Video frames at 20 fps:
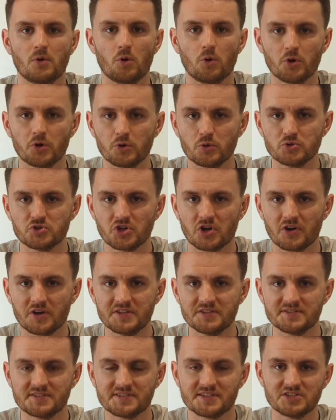Oil
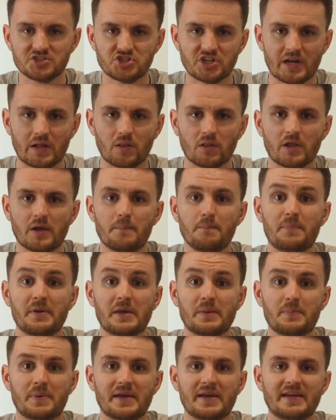giants Shell and
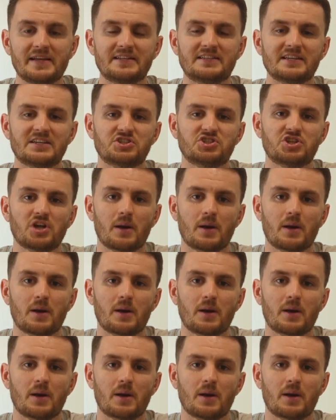BP dished